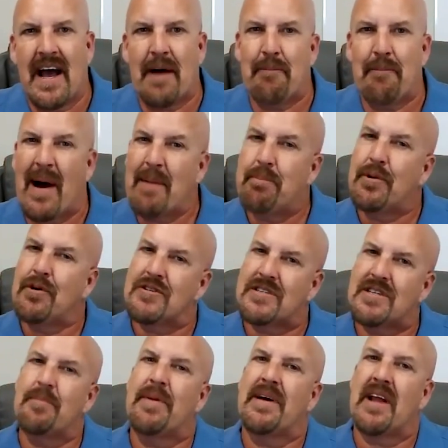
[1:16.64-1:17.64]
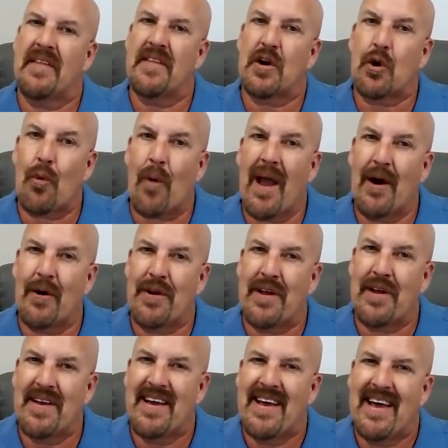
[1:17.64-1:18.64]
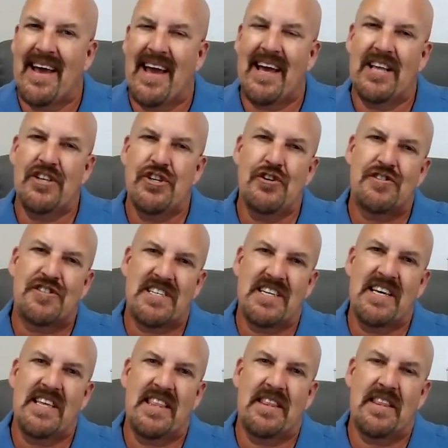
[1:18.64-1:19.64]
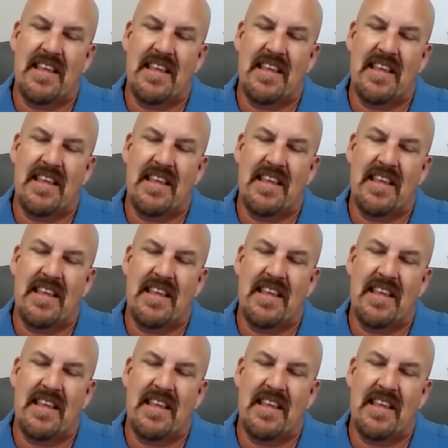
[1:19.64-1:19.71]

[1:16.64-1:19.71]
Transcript: My boots have been on the ground, and you see,